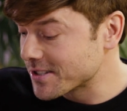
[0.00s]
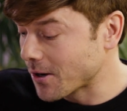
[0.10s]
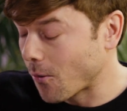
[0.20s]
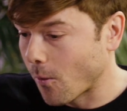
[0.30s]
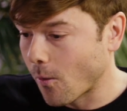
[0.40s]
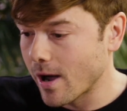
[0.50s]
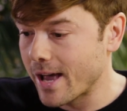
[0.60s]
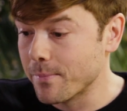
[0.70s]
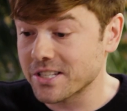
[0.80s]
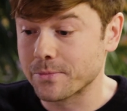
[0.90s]
So
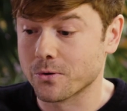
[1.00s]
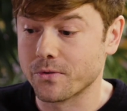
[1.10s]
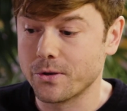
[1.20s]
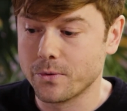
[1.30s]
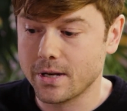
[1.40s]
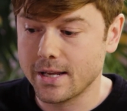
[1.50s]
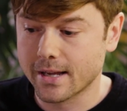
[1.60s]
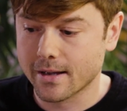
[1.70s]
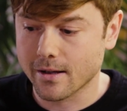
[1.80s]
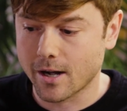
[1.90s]
it must have been sort of a
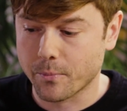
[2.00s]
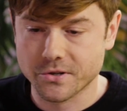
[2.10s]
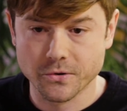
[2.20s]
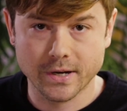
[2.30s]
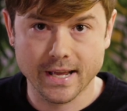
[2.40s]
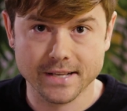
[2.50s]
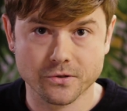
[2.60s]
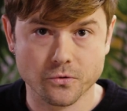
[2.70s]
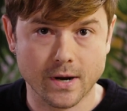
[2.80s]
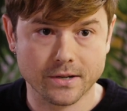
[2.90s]
unique opportunity as
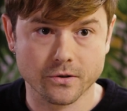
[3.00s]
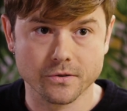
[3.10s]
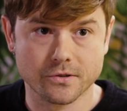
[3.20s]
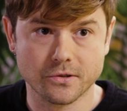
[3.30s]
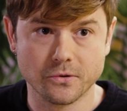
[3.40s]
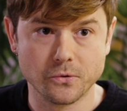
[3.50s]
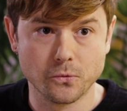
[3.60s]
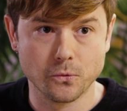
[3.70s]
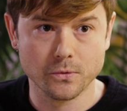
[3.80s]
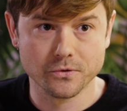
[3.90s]
a director
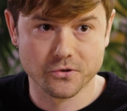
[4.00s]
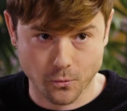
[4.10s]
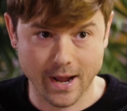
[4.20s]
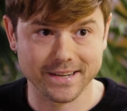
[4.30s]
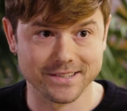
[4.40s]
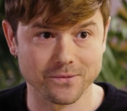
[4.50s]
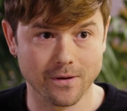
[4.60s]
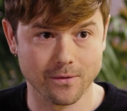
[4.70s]
to direct